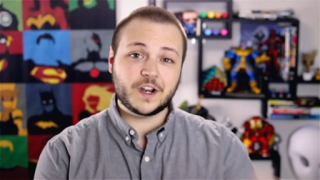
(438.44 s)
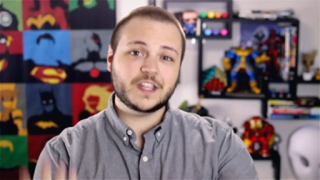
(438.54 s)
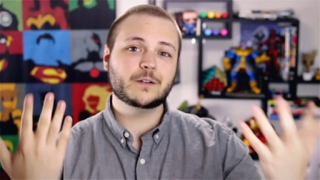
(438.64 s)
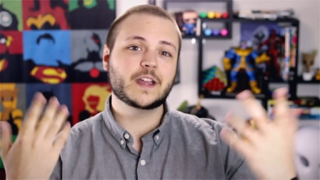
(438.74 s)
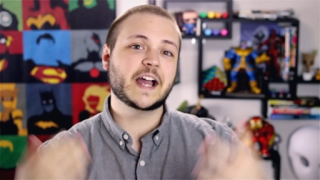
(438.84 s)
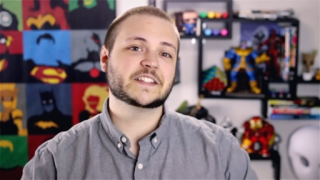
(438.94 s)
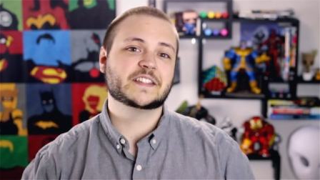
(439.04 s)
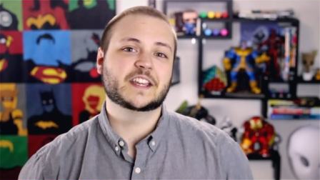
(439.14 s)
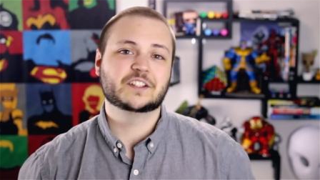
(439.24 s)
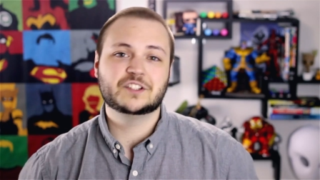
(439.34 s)
What do you guys
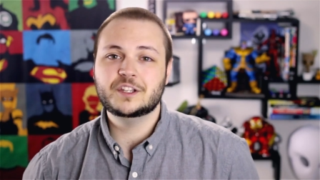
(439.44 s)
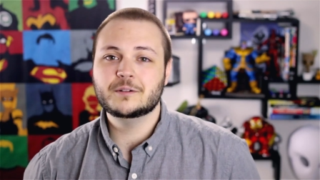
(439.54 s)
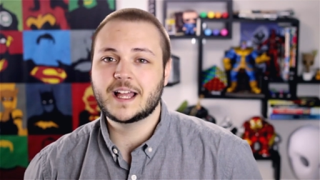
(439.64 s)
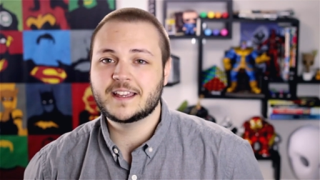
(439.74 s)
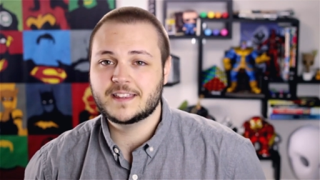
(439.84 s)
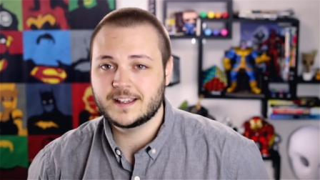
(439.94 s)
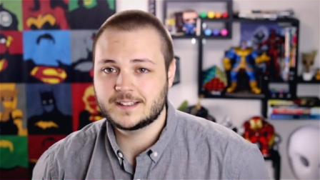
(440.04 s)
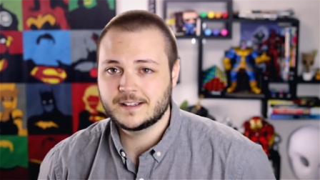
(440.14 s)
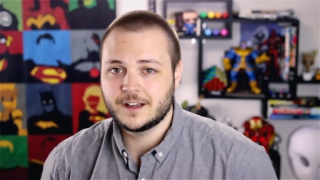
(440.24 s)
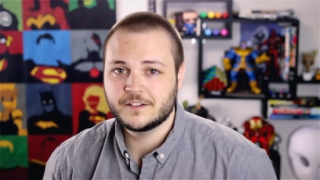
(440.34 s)
think? Do you like the
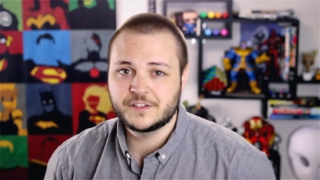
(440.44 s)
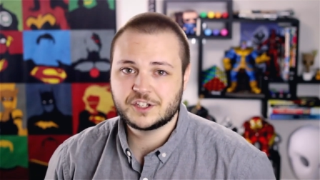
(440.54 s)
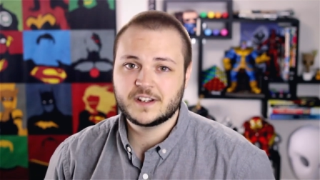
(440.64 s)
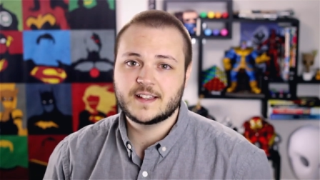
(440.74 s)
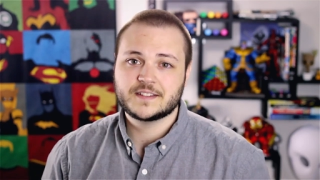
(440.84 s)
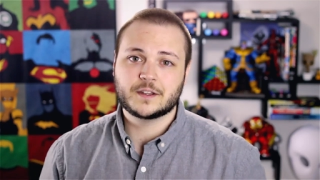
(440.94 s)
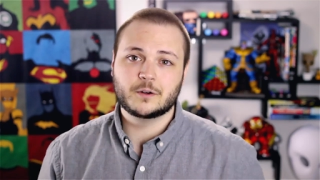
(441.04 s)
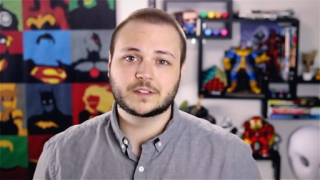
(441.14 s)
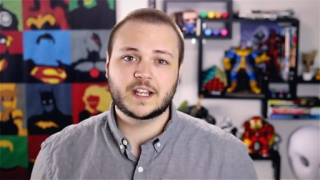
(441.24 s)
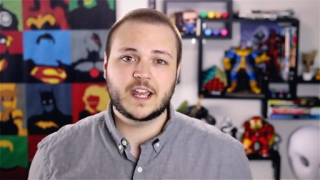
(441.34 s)
idea of Vision as the
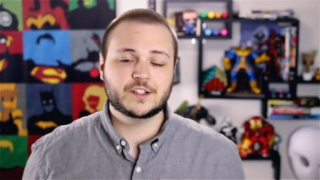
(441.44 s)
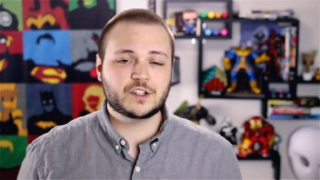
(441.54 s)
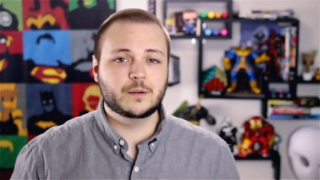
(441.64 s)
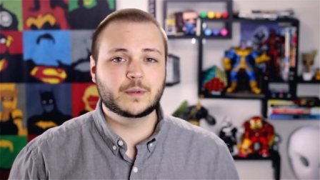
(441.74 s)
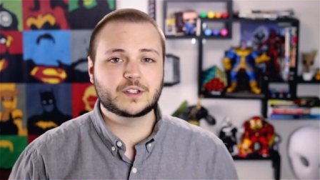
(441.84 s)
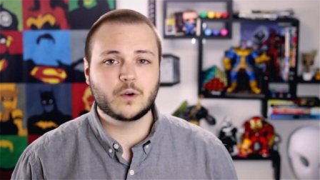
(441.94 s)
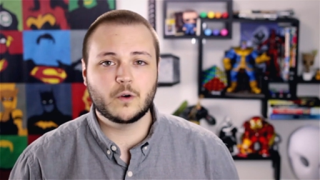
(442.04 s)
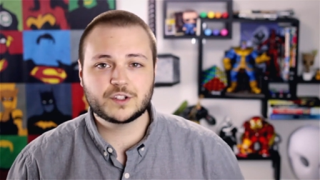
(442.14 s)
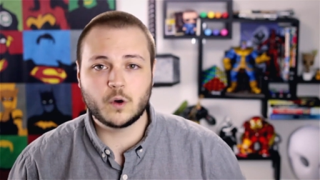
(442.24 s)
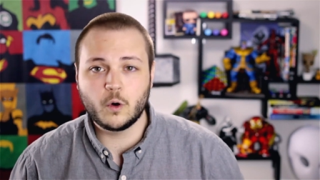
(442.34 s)
Golden Age Human
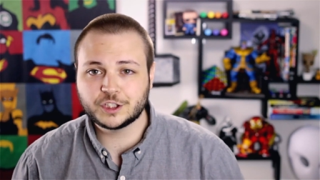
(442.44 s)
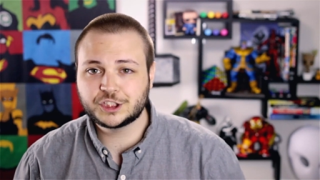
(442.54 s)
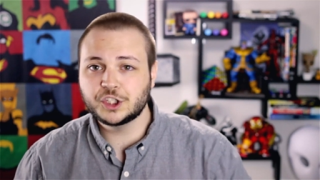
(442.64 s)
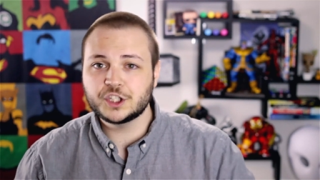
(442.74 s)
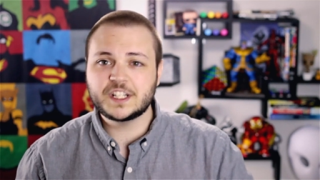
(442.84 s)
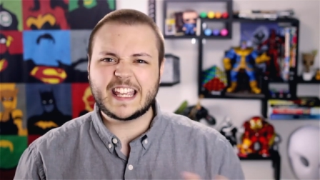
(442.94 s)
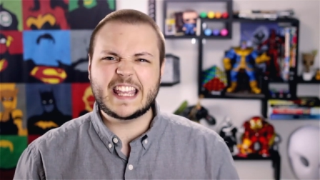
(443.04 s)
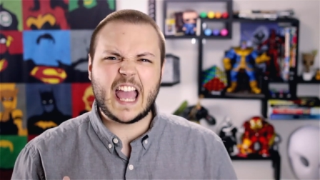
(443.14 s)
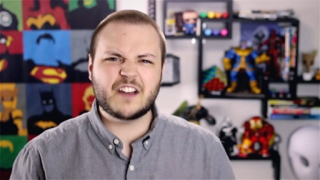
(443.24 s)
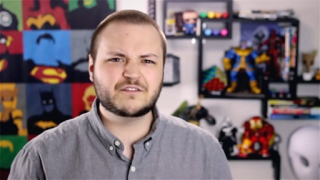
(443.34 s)
Torch, or should
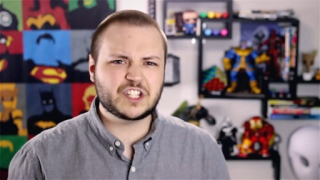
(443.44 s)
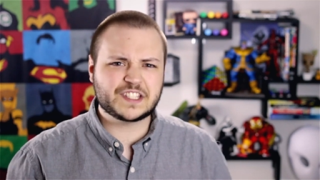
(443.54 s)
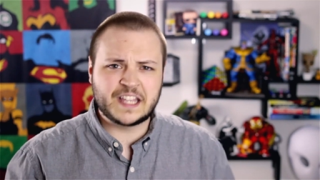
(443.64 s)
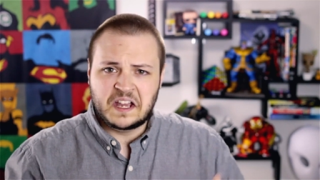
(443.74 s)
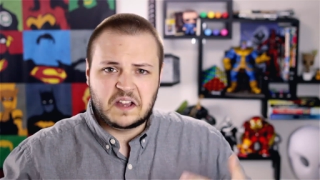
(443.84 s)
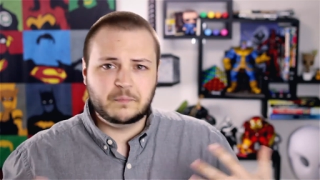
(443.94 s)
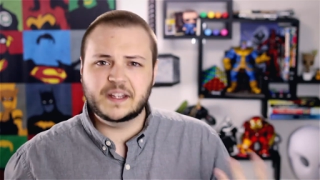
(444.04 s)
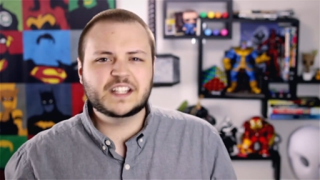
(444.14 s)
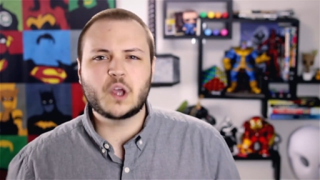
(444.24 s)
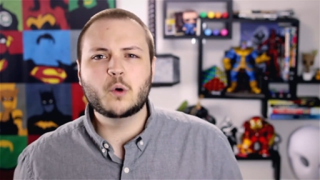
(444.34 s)
he have just
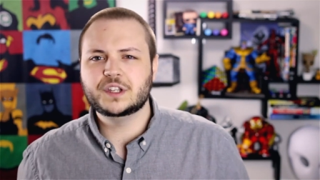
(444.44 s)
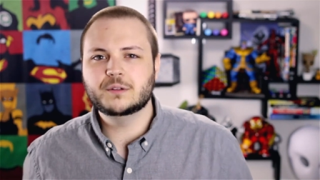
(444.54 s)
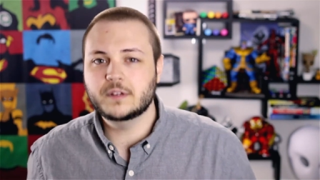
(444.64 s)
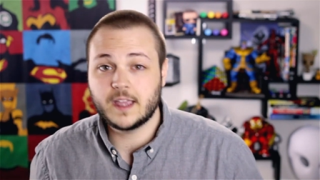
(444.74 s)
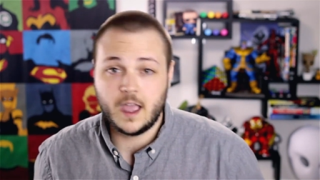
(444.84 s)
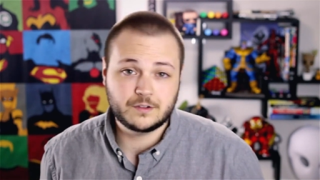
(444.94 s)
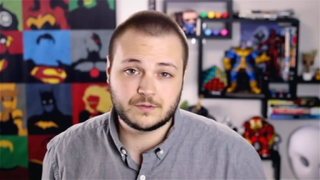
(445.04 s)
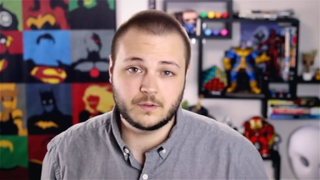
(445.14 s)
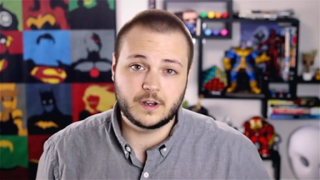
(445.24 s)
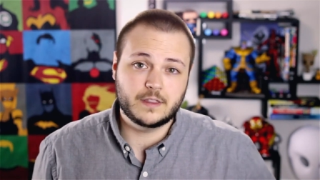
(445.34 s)
been his own unique
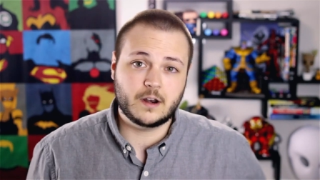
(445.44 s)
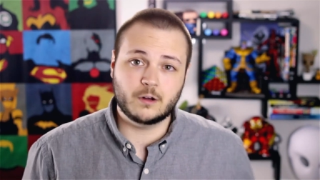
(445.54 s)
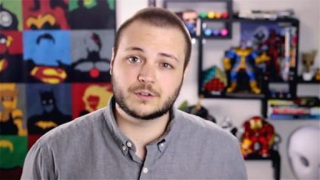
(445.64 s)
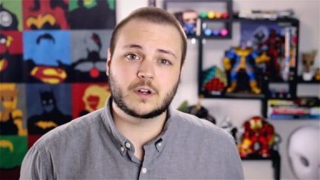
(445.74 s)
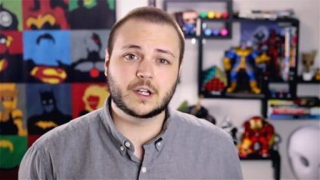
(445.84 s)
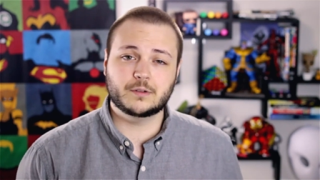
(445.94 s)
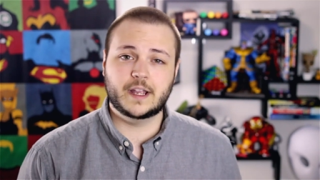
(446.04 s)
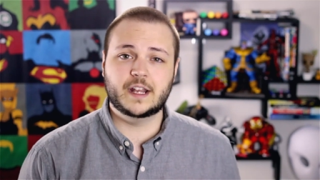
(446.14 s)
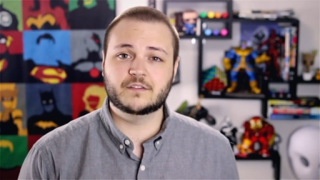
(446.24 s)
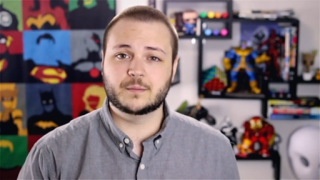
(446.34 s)
android that Ultron
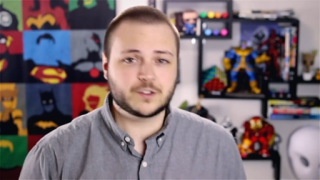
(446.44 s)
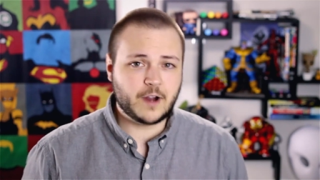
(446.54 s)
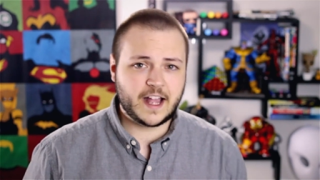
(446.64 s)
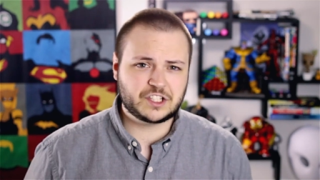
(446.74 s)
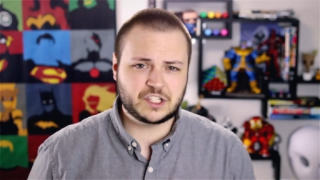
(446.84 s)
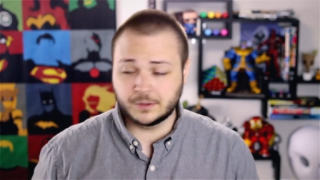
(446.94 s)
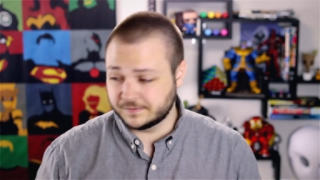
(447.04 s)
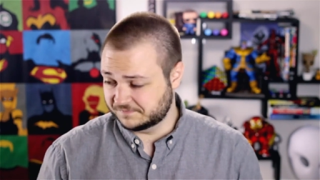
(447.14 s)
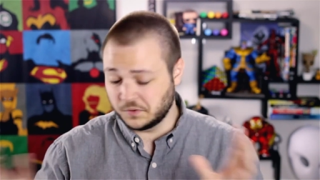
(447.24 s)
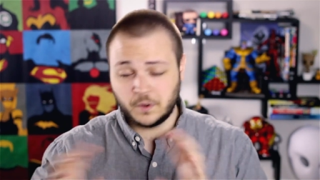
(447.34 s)
created from scratch to
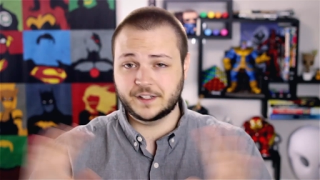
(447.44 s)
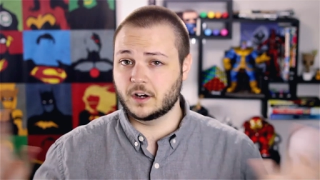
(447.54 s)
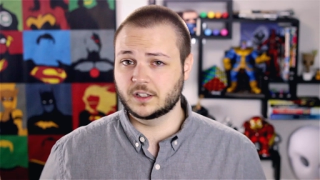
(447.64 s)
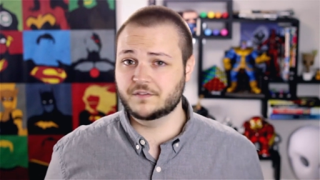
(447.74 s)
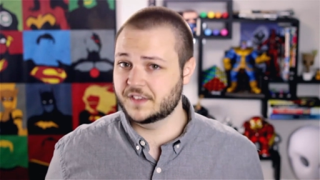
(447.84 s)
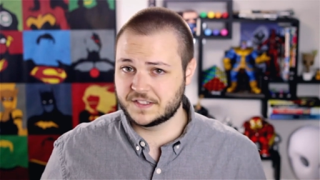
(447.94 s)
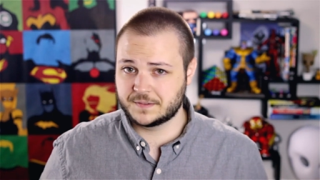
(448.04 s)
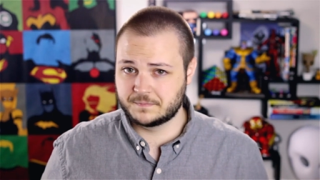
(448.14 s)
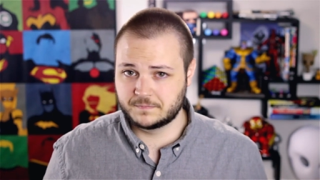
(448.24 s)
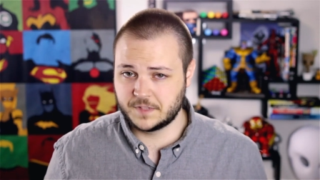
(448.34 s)
avoid all of
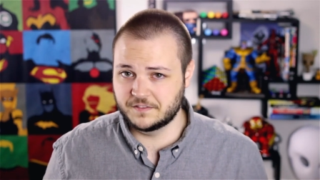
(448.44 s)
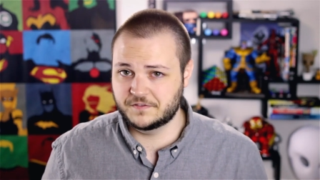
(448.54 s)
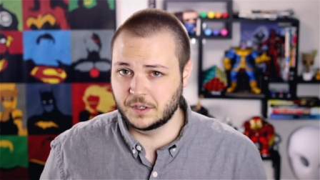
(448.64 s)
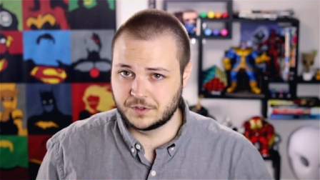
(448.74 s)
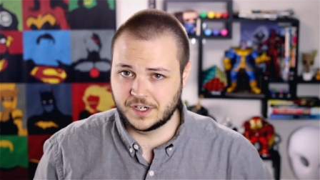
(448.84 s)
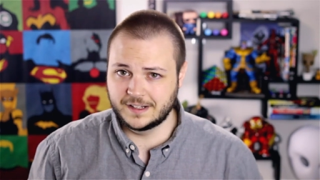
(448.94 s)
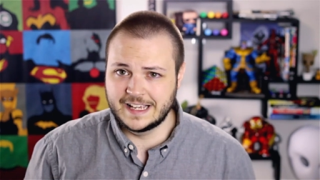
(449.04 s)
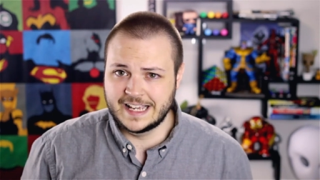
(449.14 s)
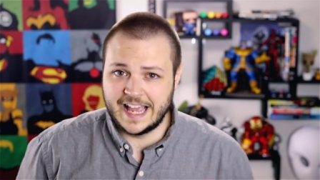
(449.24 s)
this confusion.